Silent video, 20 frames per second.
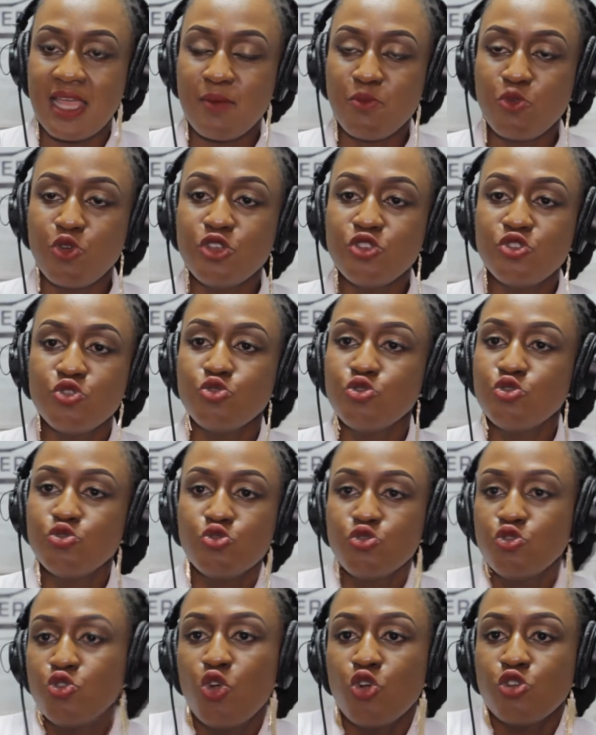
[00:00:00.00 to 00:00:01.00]
I'm going to
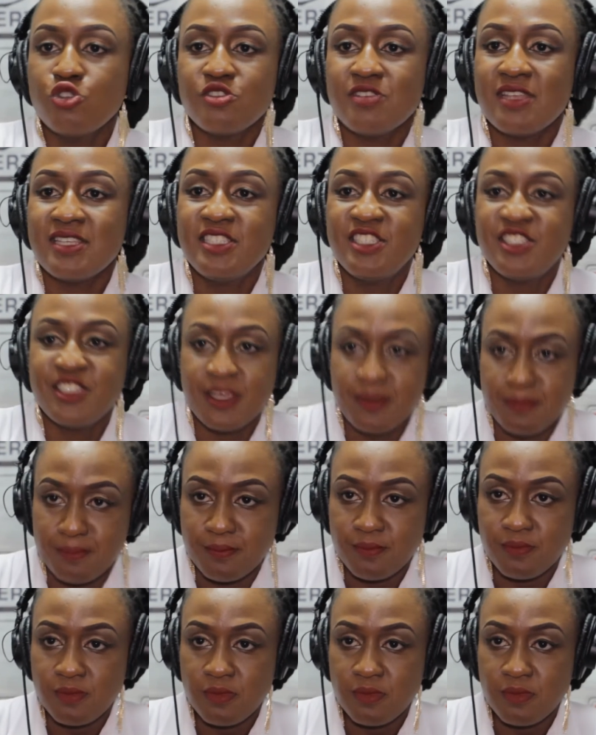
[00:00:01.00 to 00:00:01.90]
go to the gym.